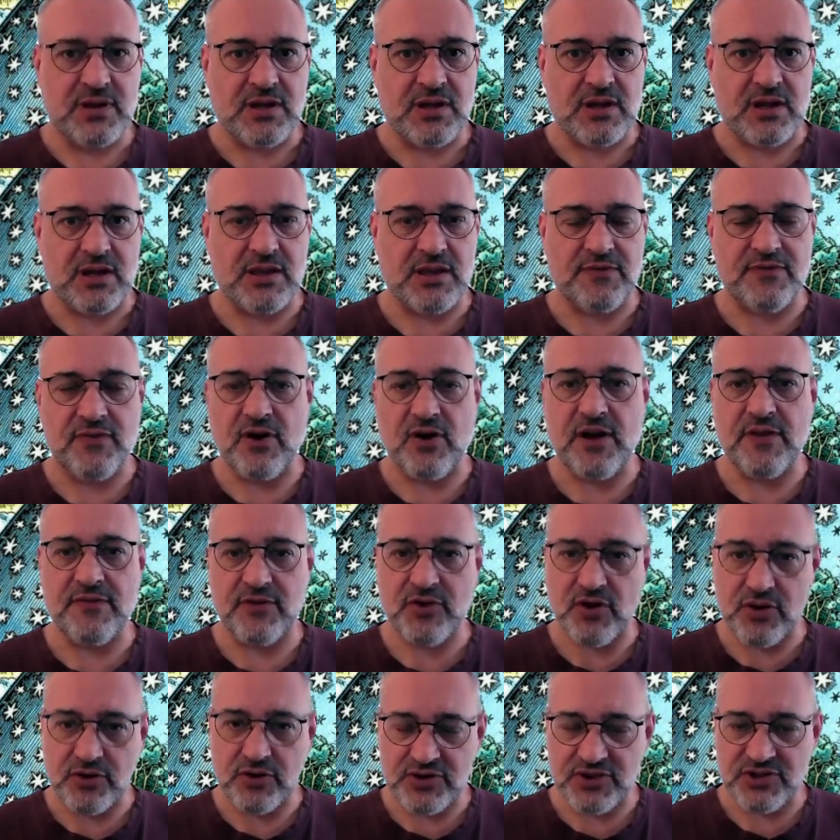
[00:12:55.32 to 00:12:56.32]
And if I ever
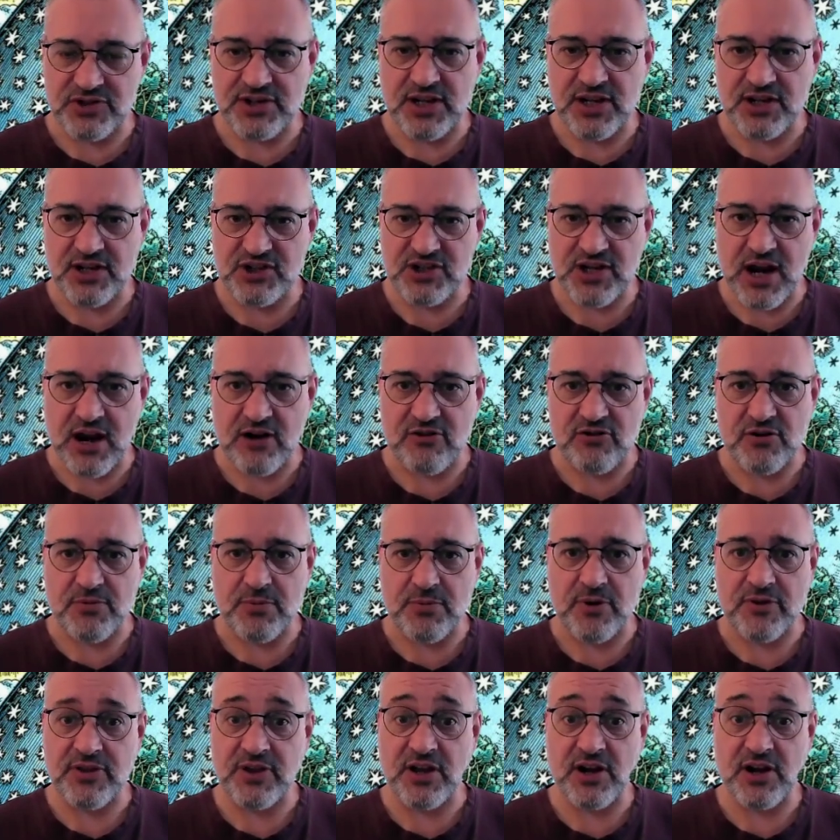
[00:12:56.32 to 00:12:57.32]
got to see a cherub,
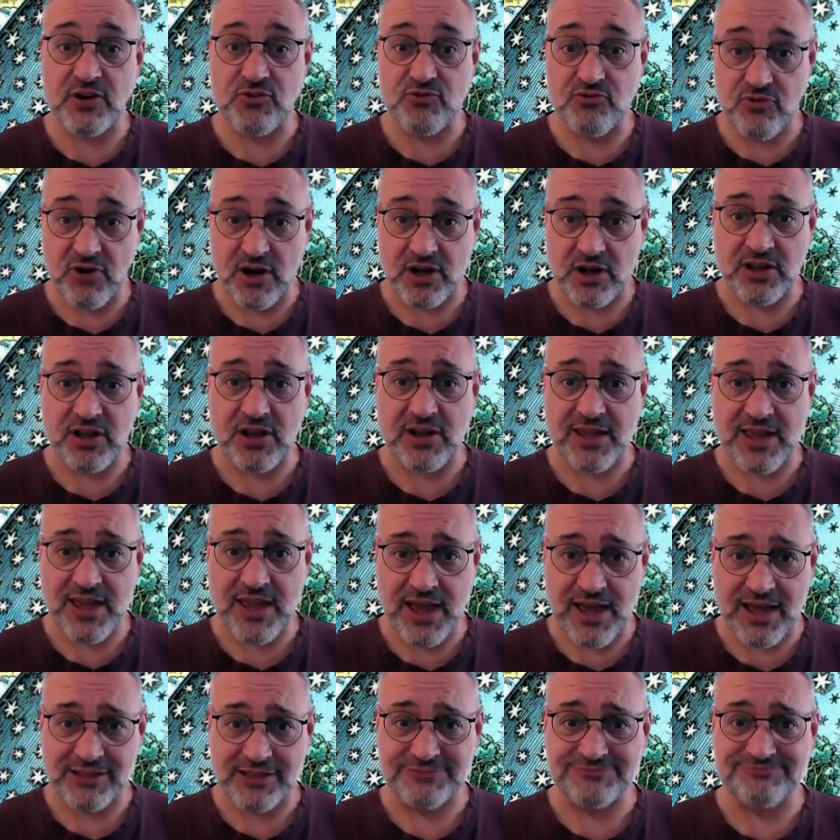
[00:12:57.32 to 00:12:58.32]
I think I'd run like
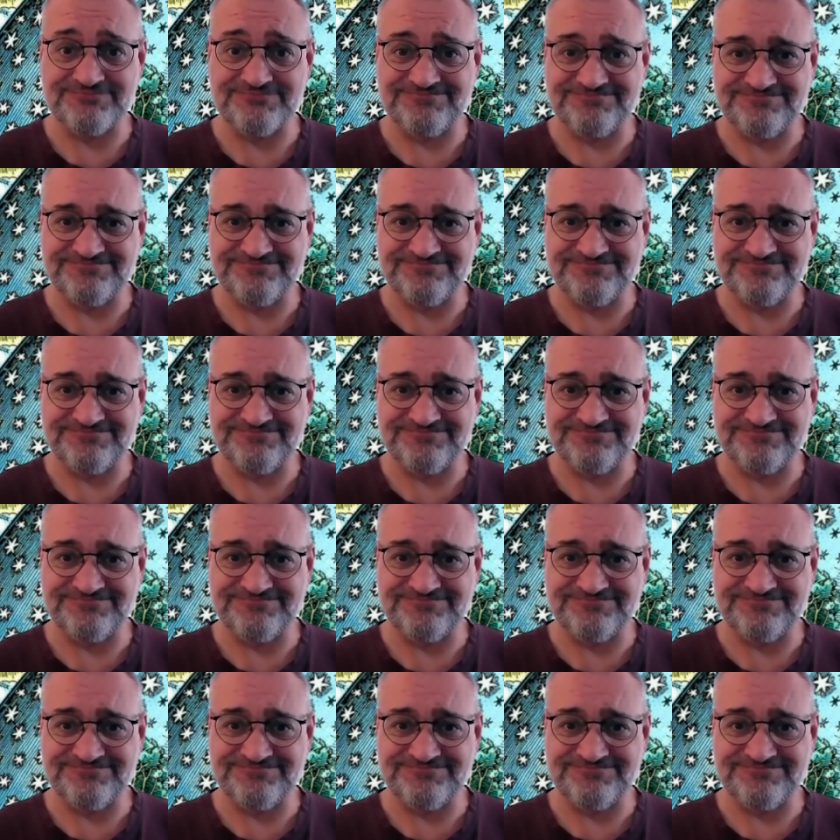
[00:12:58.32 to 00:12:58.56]
hell